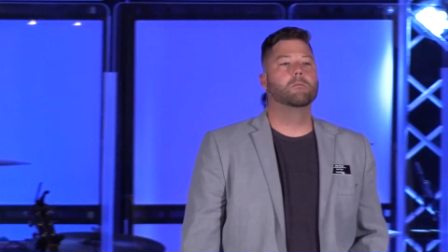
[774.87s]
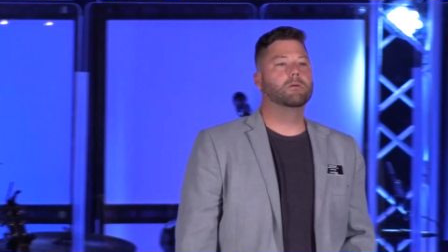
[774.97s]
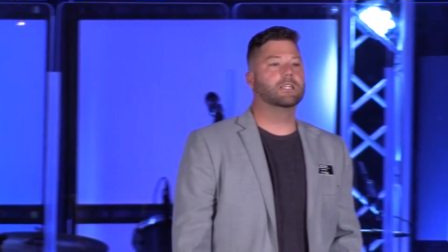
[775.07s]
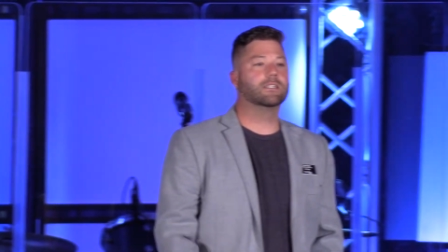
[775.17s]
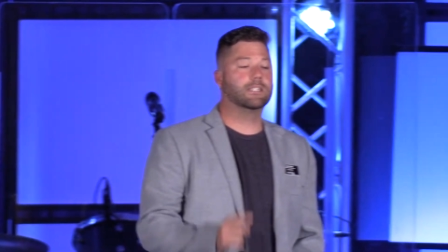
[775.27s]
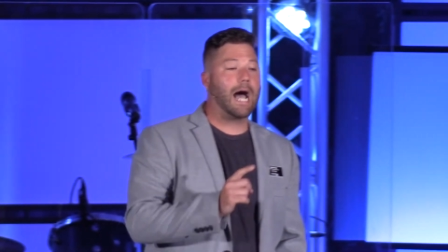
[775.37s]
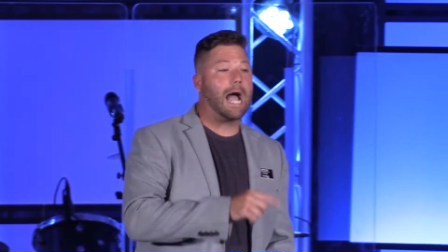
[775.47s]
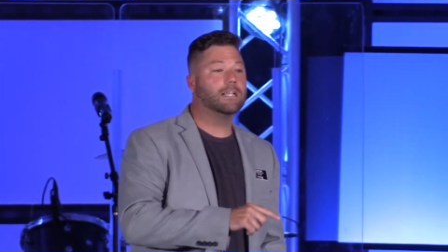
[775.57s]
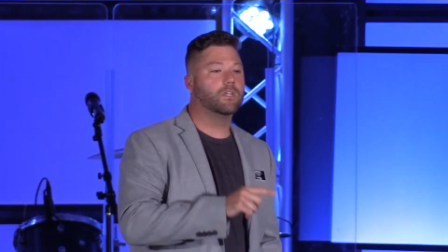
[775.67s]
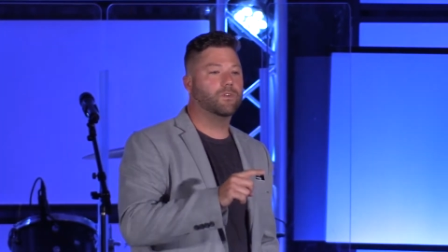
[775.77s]
But the
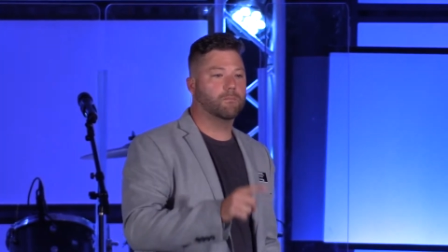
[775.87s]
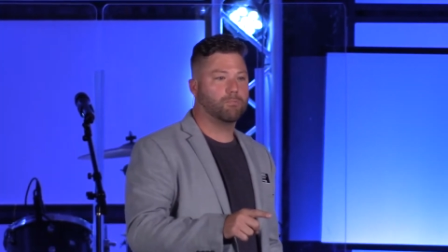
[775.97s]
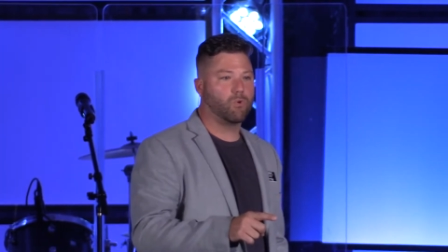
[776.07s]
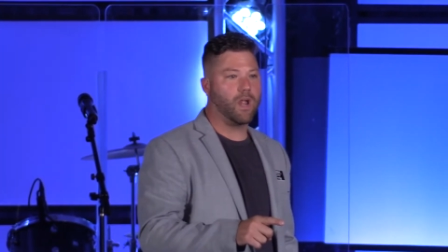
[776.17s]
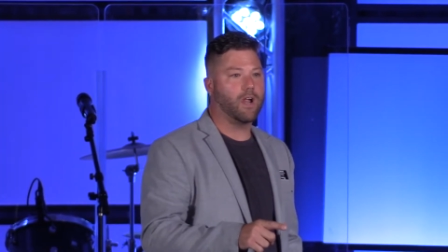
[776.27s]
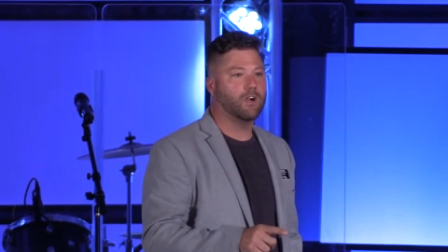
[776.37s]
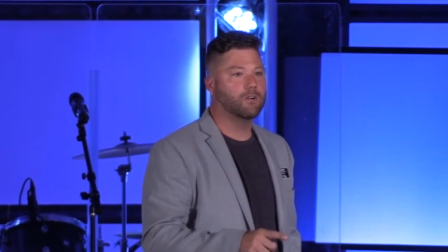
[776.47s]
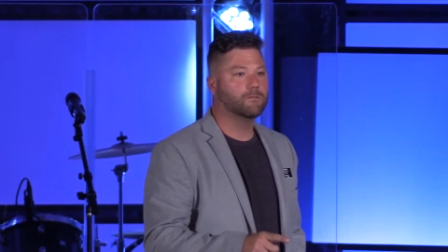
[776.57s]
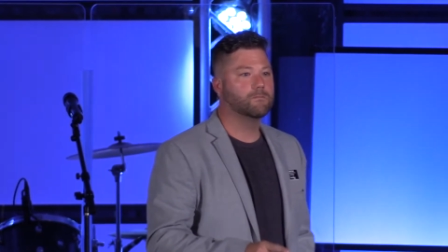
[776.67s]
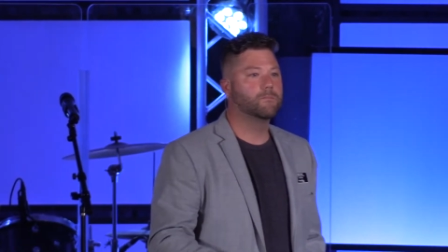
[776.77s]
size of your
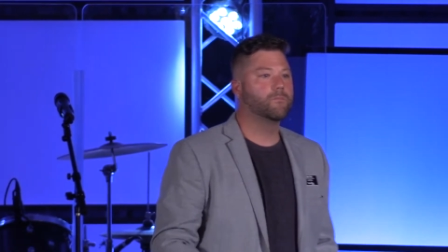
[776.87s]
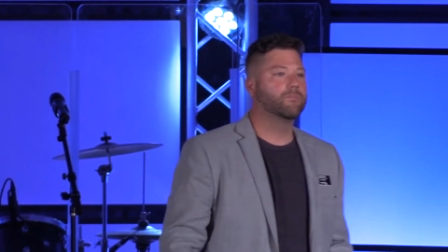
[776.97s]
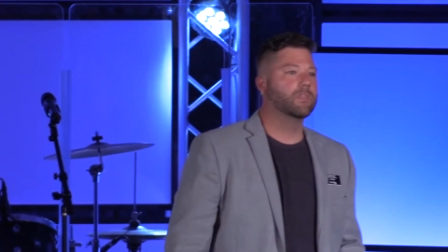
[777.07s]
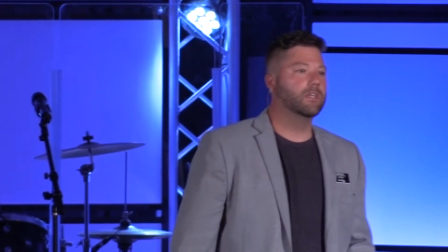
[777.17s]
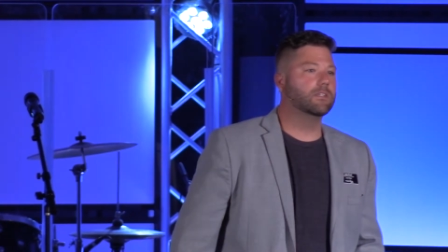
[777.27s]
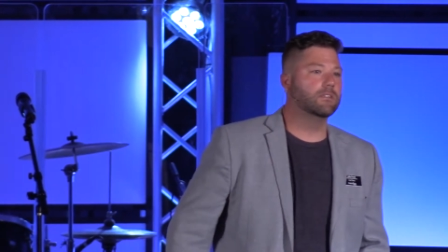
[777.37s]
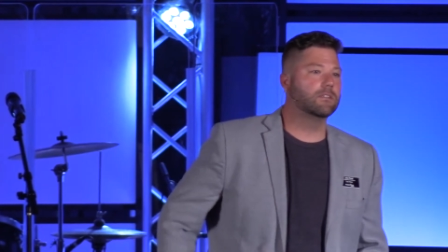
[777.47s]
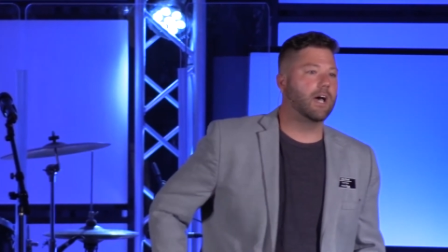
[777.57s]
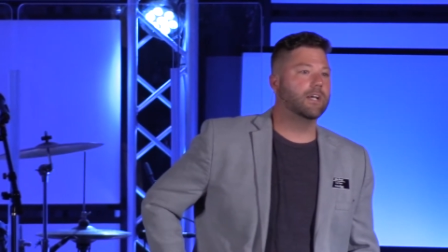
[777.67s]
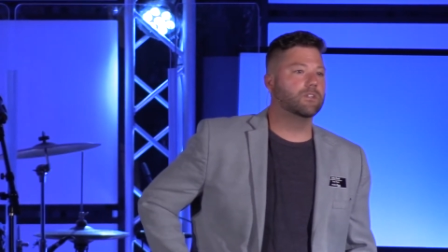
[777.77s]
prayer is the
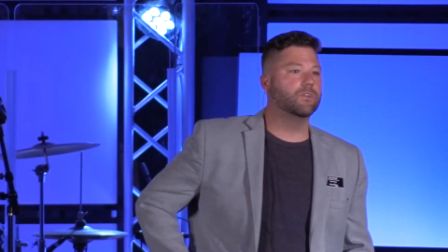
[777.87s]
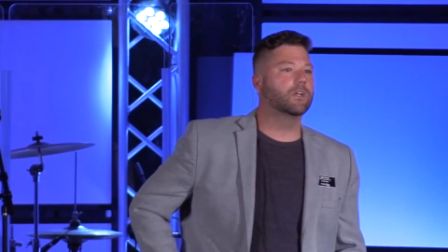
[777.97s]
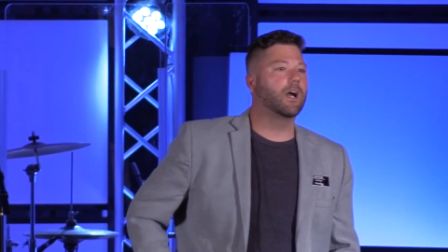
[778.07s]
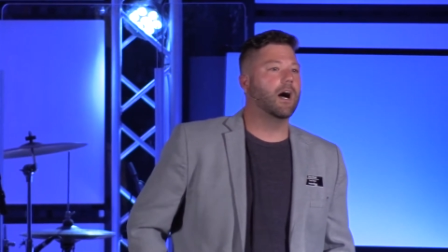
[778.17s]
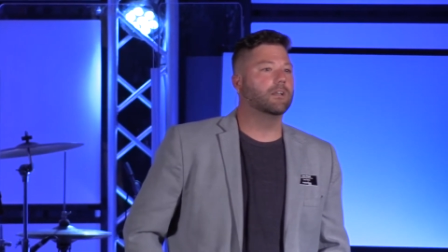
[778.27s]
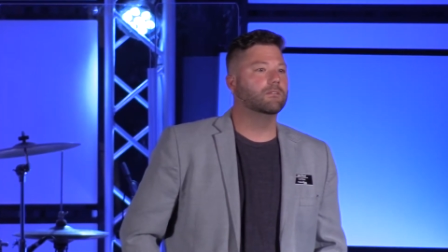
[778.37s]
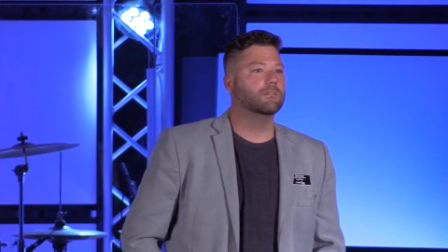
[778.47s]
size of your God.